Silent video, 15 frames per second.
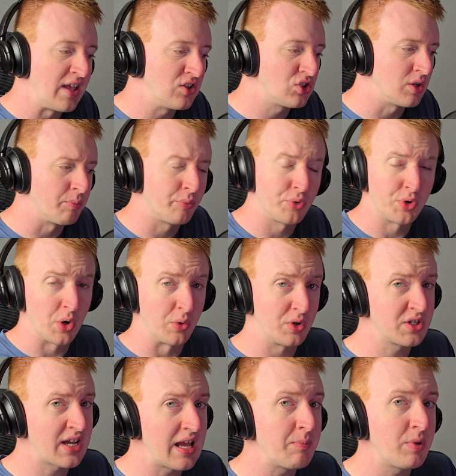to
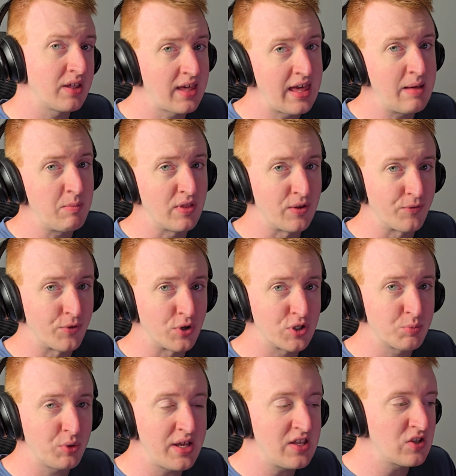prototype a game in the
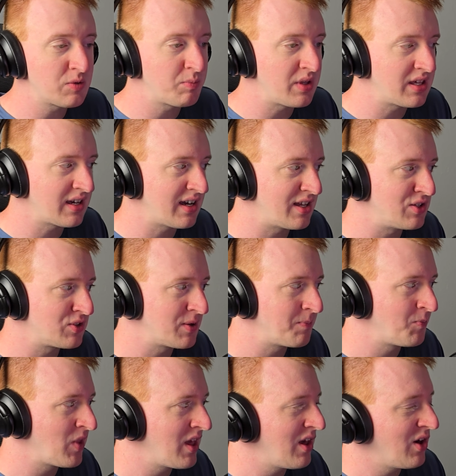first place, because
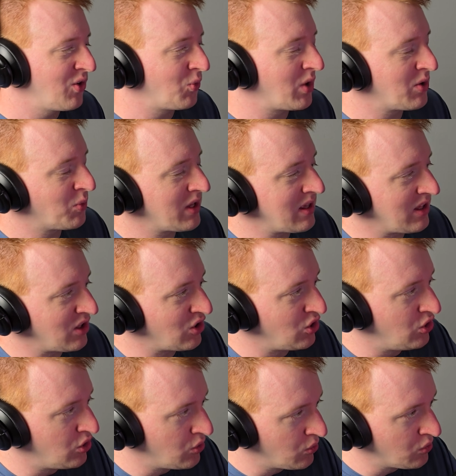when we
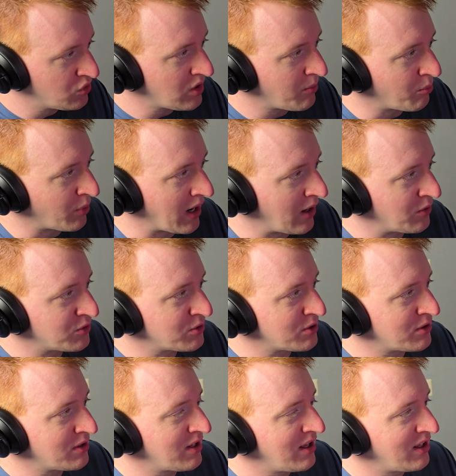use a
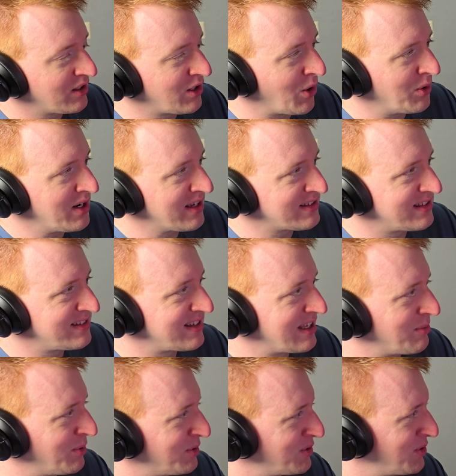browser, Codex is
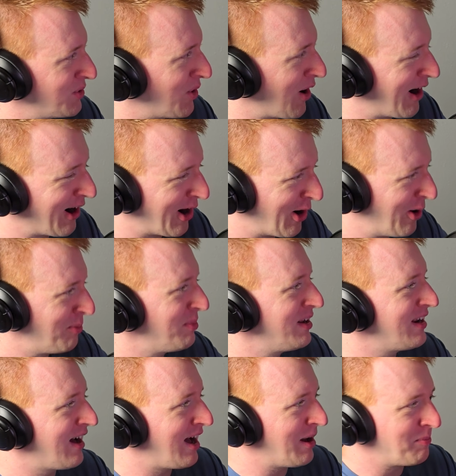able to
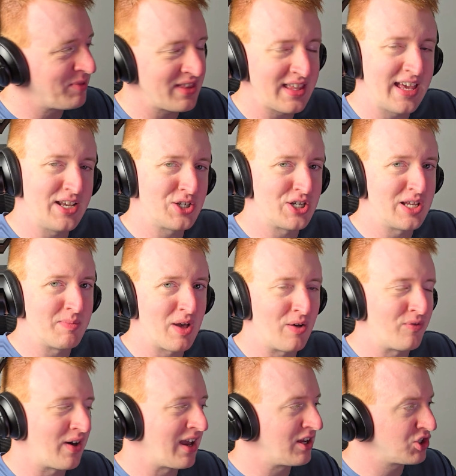open up the HTML
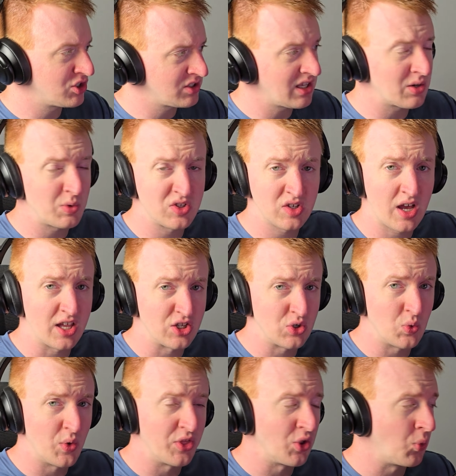file, just like we saw it
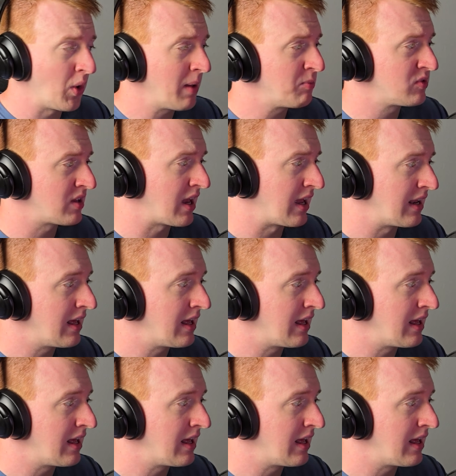do with the website,